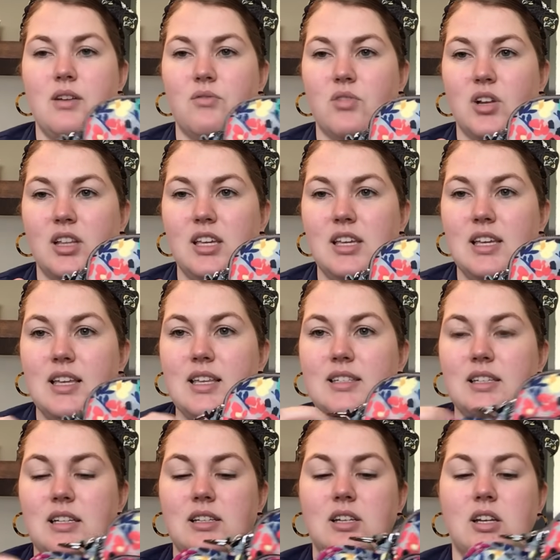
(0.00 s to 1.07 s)
really
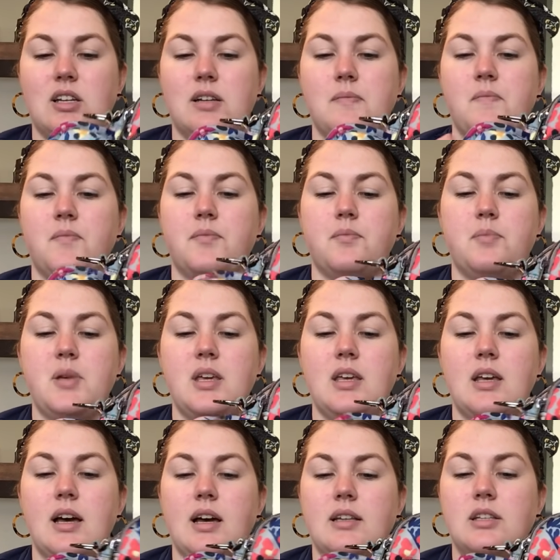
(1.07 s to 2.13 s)
easy to
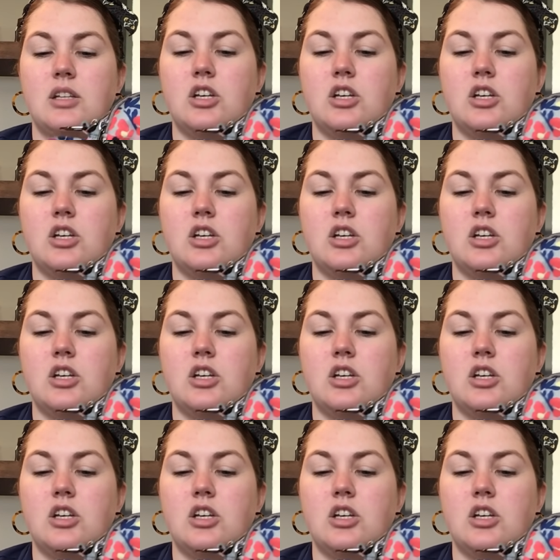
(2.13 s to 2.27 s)
be a